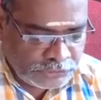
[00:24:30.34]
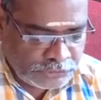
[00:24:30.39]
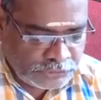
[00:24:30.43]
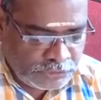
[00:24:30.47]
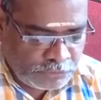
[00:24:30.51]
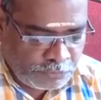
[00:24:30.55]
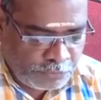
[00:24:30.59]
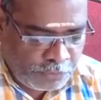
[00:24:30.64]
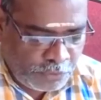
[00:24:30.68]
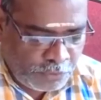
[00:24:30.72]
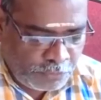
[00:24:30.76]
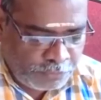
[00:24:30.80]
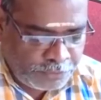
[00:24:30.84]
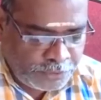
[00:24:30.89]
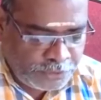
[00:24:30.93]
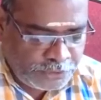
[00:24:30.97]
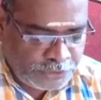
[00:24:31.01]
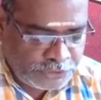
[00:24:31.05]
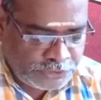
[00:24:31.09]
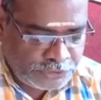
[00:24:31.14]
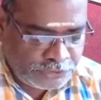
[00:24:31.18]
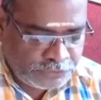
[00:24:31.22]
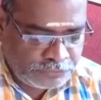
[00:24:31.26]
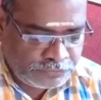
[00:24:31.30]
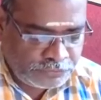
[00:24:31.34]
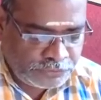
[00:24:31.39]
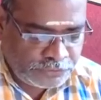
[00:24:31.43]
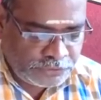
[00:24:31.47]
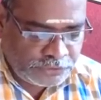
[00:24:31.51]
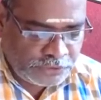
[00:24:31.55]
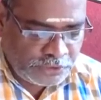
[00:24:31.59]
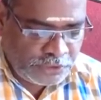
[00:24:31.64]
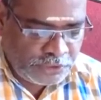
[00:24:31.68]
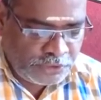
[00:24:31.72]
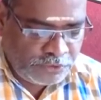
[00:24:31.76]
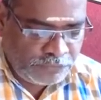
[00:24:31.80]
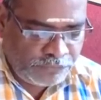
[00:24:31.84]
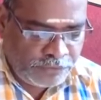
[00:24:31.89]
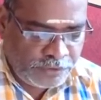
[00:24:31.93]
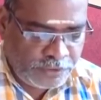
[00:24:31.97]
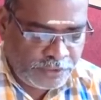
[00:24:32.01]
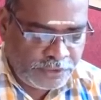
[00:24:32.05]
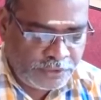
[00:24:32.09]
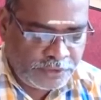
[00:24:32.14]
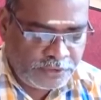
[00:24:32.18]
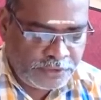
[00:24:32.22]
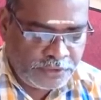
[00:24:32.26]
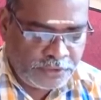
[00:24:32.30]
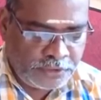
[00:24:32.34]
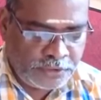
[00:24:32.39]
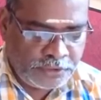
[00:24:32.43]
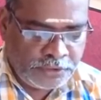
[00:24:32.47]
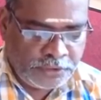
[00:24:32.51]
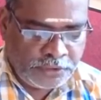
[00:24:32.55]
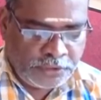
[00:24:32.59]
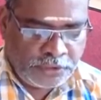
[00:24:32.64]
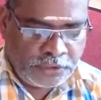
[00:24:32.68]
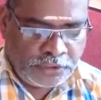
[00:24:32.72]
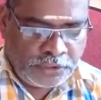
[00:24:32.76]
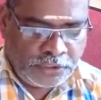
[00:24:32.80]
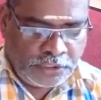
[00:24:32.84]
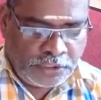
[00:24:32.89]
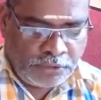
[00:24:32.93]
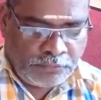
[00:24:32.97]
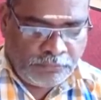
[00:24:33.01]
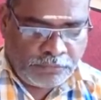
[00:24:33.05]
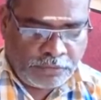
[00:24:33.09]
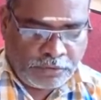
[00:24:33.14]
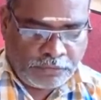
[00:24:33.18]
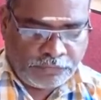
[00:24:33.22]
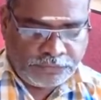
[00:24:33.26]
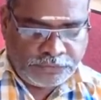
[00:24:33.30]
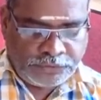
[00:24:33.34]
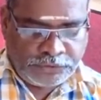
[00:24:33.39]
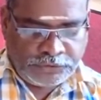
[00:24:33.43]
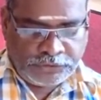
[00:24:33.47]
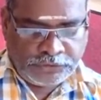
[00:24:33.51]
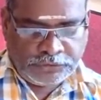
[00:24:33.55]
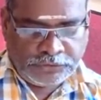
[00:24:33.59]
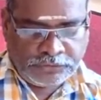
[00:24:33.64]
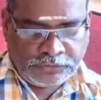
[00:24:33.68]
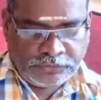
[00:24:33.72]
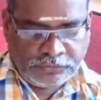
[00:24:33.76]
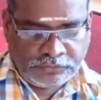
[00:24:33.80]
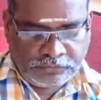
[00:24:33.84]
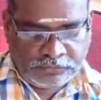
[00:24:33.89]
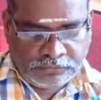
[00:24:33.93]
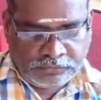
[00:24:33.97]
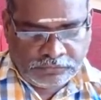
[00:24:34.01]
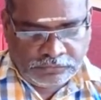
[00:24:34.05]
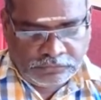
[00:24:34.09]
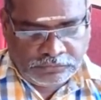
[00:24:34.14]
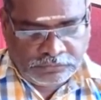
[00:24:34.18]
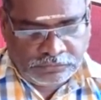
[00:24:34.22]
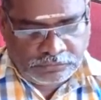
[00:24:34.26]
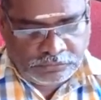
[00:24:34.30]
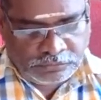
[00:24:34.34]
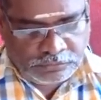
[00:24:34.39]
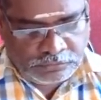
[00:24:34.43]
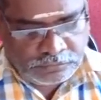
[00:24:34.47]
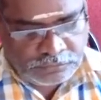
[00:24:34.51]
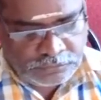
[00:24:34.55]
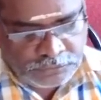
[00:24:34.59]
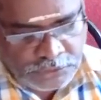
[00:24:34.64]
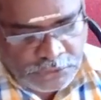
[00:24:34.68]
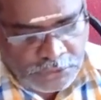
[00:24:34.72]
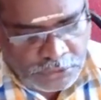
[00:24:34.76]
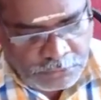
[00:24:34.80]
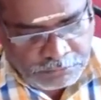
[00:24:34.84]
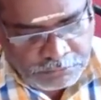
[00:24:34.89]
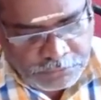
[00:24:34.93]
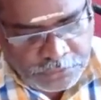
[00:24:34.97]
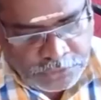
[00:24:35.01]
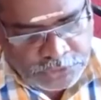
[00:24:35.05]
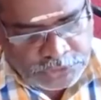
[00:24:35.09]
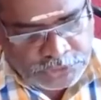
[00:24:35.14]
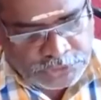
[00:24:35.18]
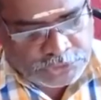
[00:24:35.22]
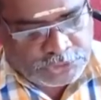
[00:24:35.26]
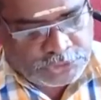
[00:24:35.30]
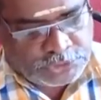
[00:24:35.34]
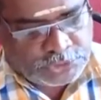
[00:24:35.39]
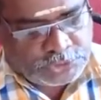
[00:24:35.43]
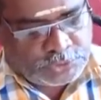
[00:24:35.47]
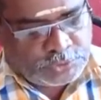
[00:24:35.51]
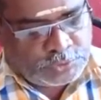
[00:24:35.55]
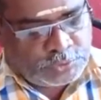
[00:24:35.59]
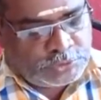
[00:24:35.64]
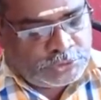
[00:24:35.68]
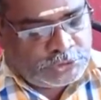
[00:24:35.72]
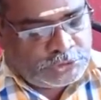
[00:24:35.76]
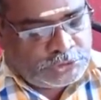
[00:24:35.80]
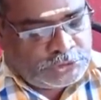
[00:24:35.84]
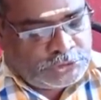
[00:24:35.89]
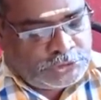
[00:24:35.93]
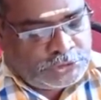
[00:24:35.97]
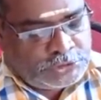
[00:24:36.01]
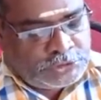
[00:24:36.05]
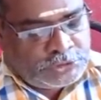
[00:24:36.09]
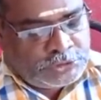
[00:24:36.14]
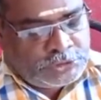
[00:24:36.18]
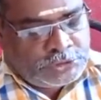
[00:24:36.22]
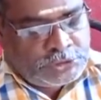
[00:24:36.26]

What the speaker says: The population with infinite number of the numbers is known as the